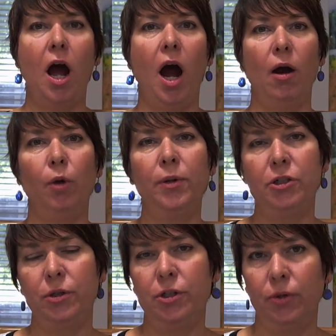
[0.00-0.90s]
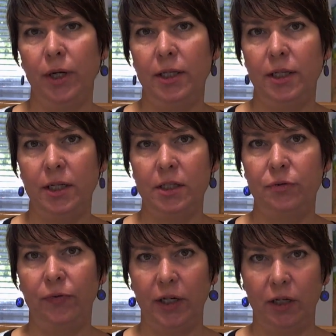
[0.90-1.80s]
I hope that you enjoyed
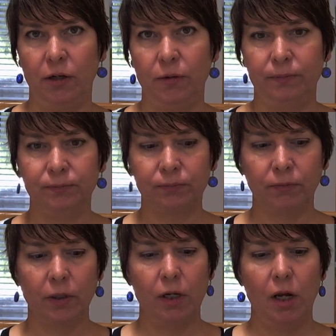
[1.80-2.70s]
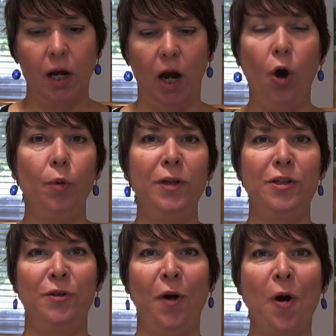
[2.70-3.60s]
this video. I hope
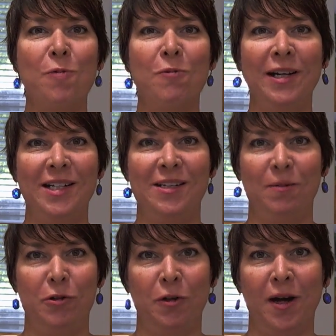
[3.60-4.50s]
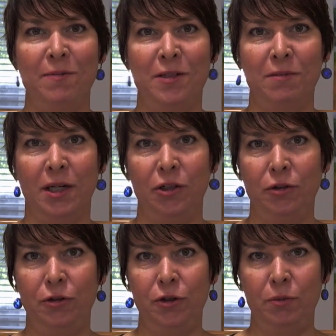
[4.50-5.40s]
that you've already subscribed to my
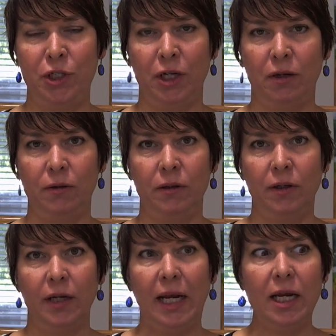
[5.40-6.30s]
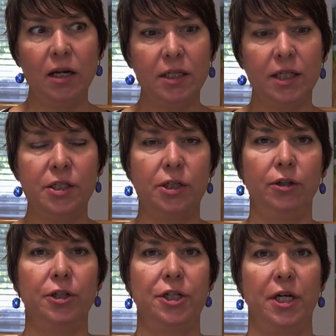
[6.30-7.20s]
YouTube channel, and
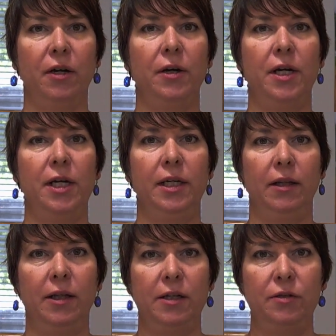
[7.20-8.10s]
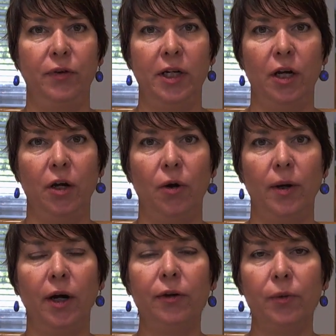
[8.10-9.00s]
consider sharing this video
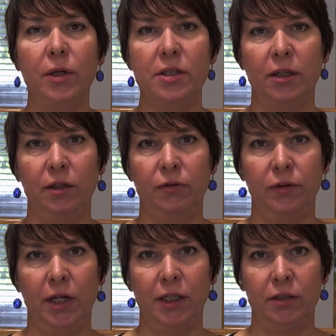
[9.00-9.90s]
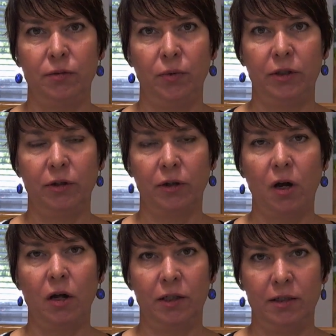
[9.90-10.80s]
and other ones that you've liked with your
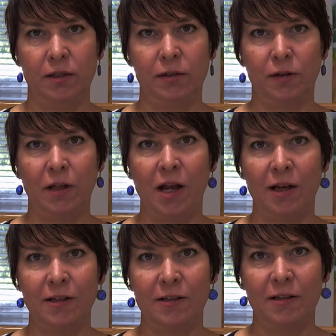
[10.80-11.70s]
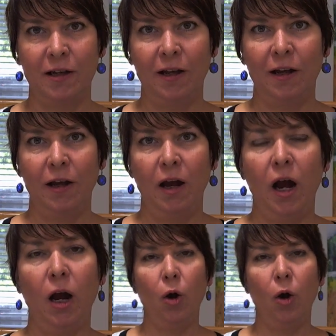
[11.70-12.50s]
colleagues and your clients. I